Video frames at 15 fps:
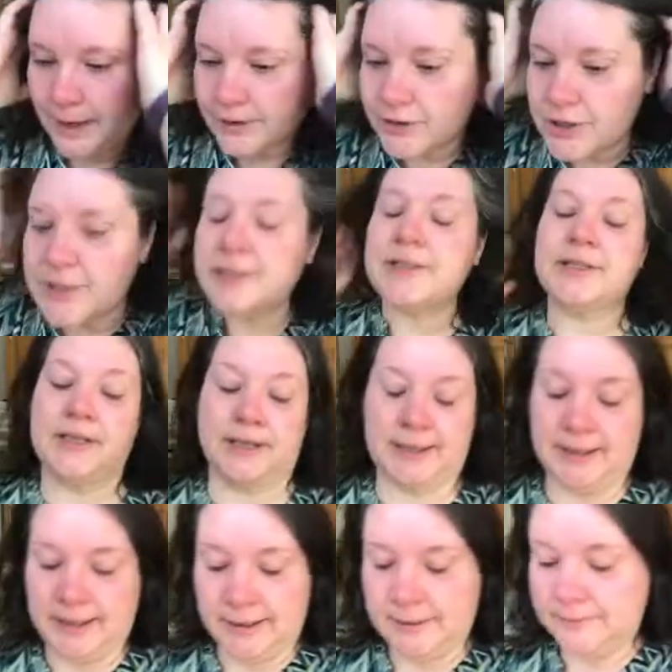just
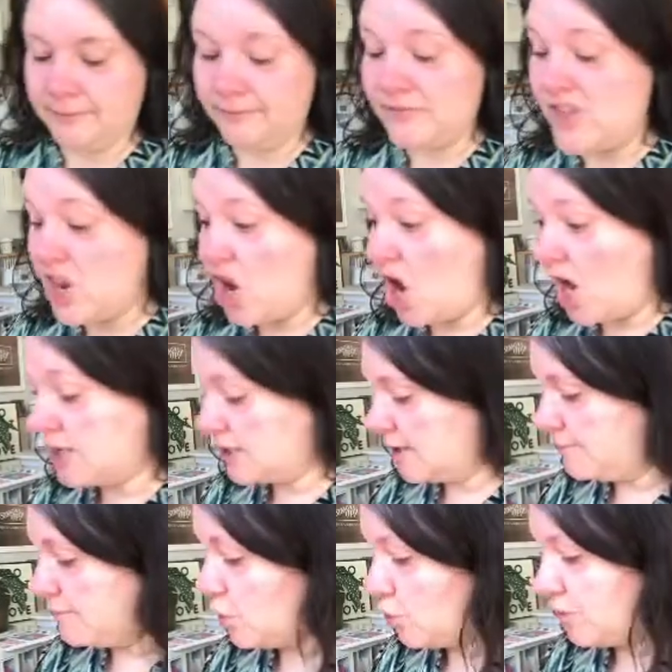not
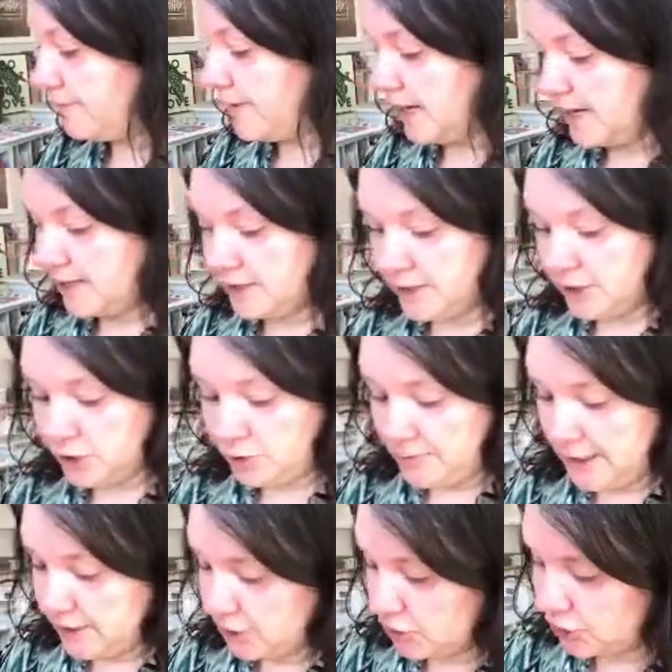motivated to do
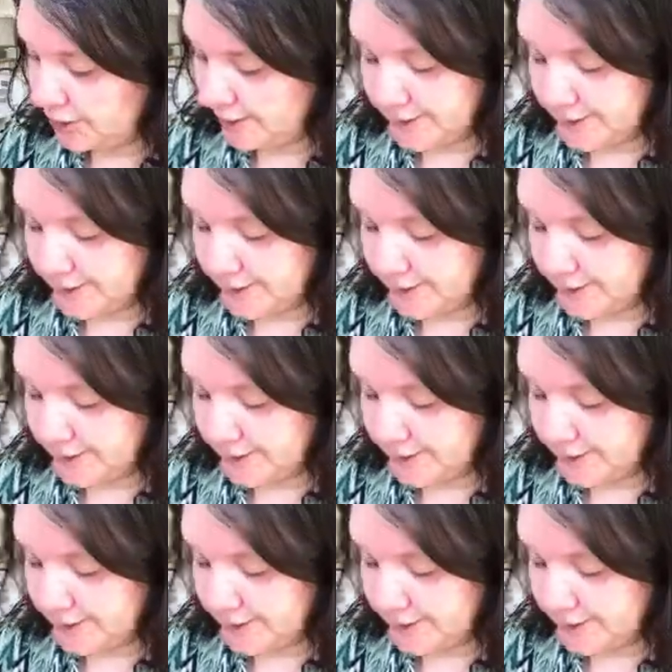much.